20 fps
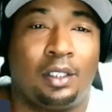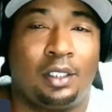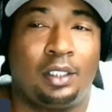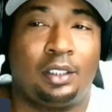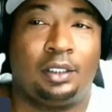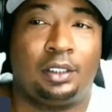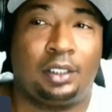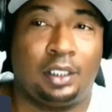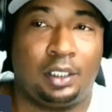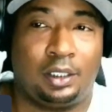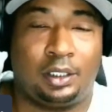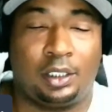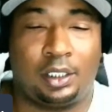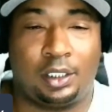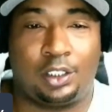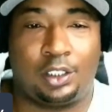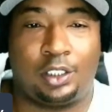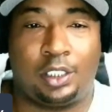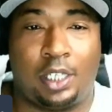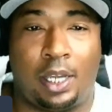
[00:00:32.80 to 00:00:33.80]
he sees
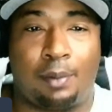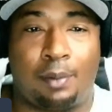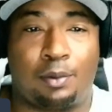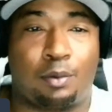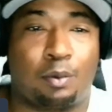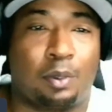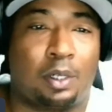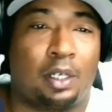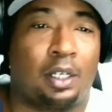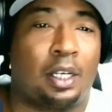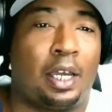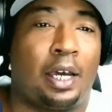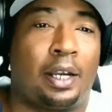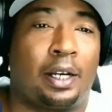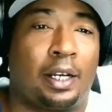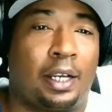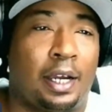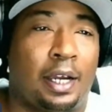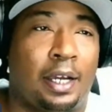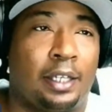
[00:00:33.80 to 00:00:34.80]
it in shops where a
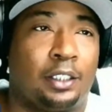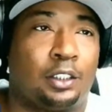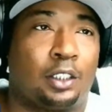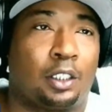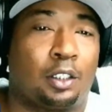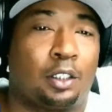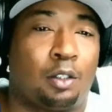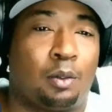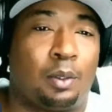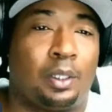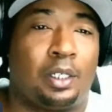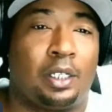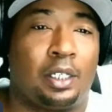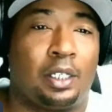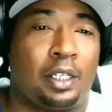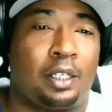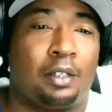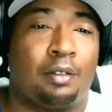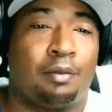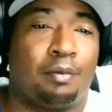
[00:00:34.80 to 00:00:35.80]
lot of guys are going
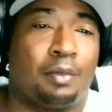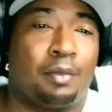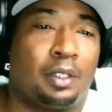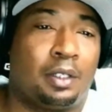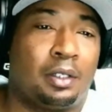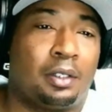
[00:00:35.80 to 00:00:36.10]
in and